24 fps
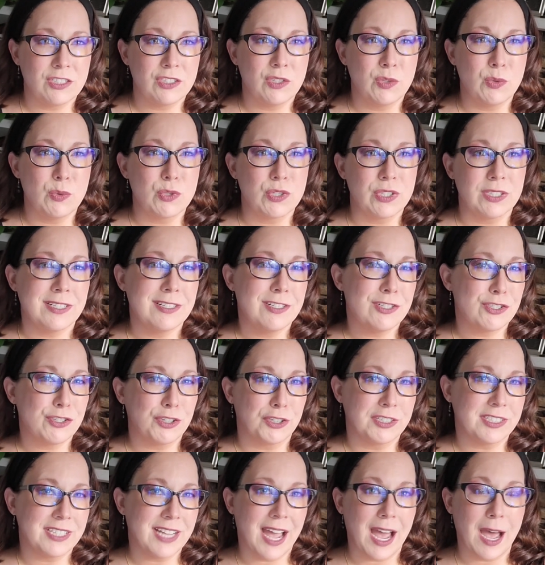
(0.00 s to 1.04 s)
usually
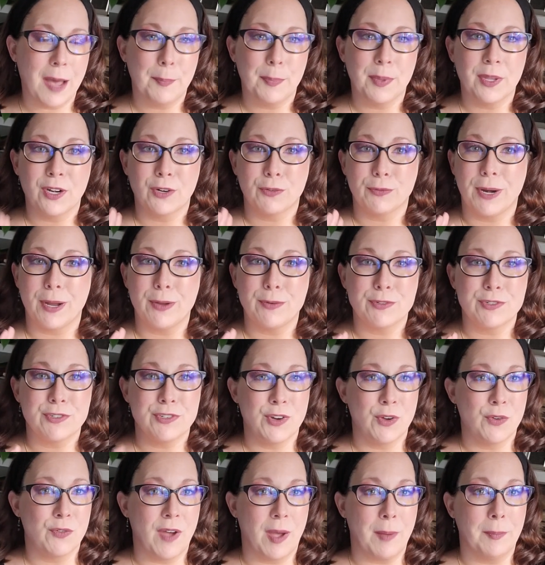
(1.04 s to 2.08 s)
start to happen around
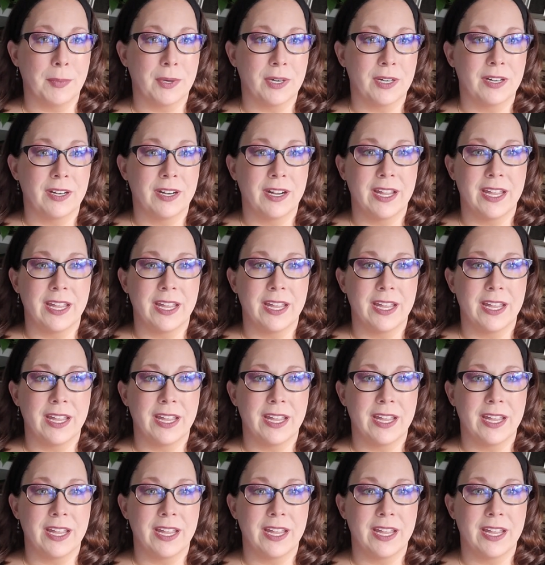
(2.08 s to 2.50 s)
November